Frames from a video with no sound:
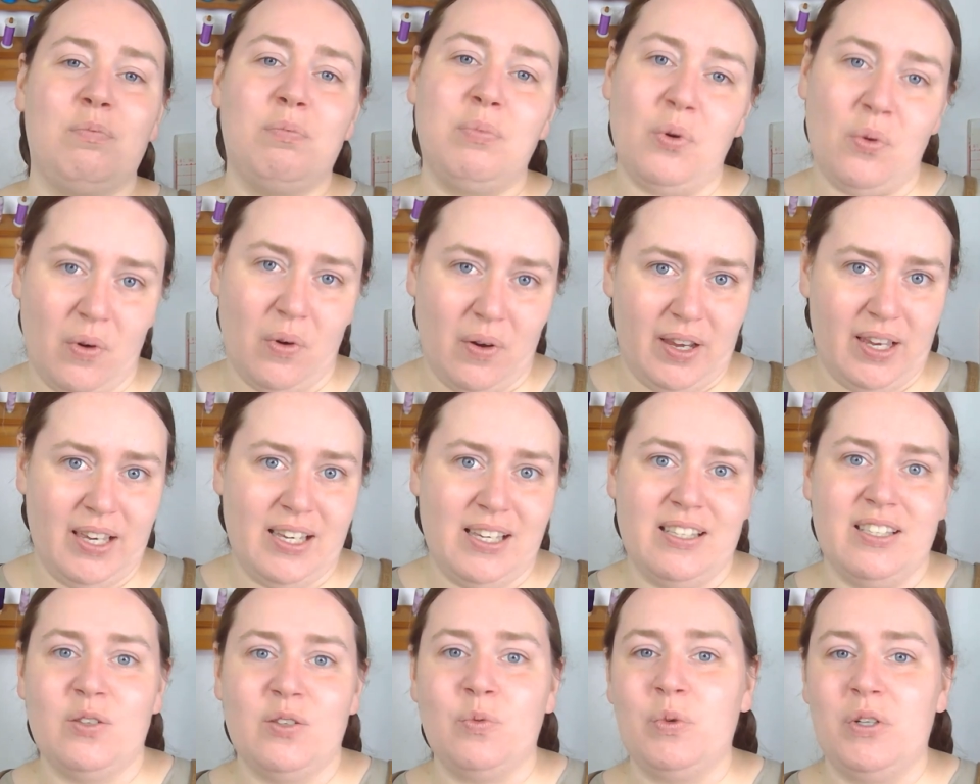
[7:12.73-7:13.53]

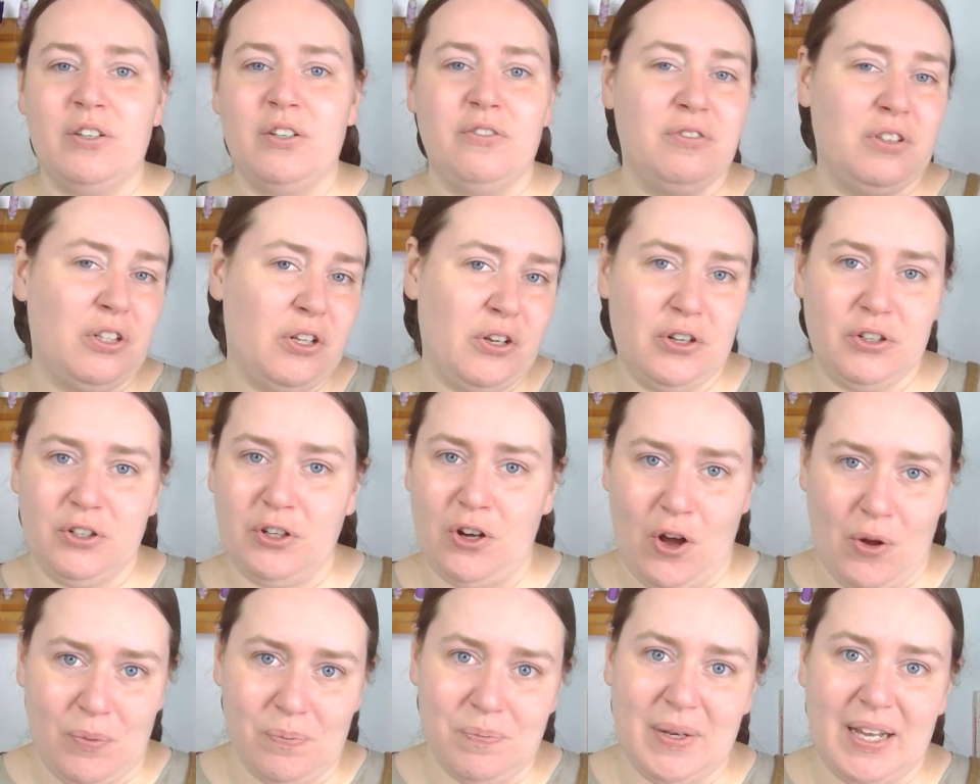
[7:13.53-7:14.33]
boys would have learned
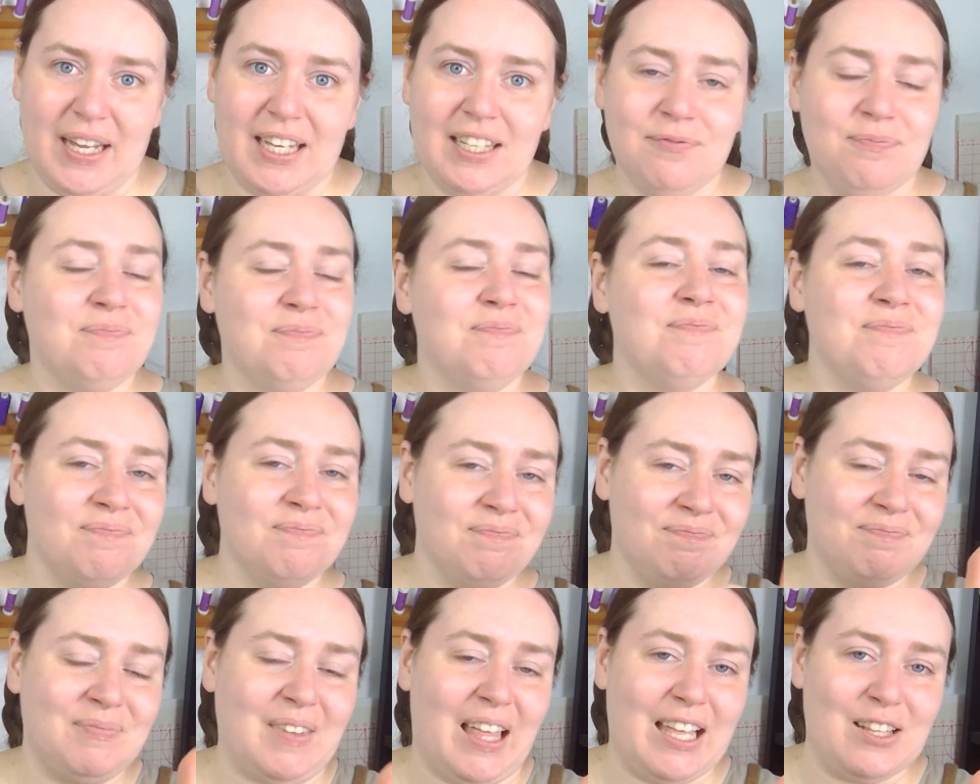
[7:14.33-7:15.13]
combat.
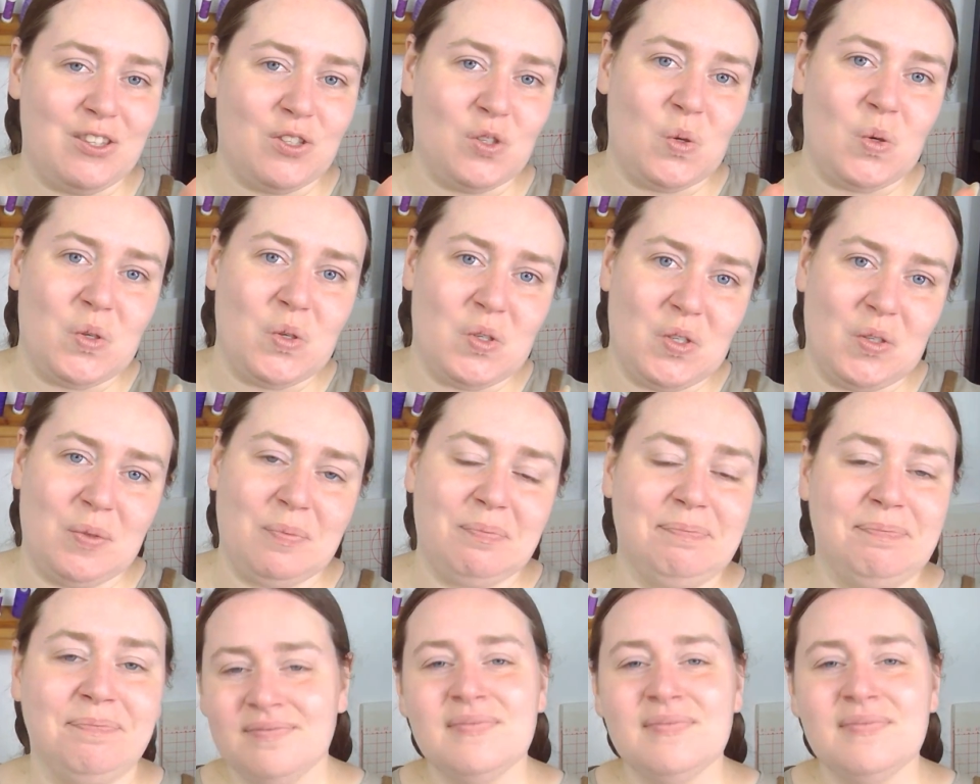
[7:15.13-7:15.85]
That's awesome.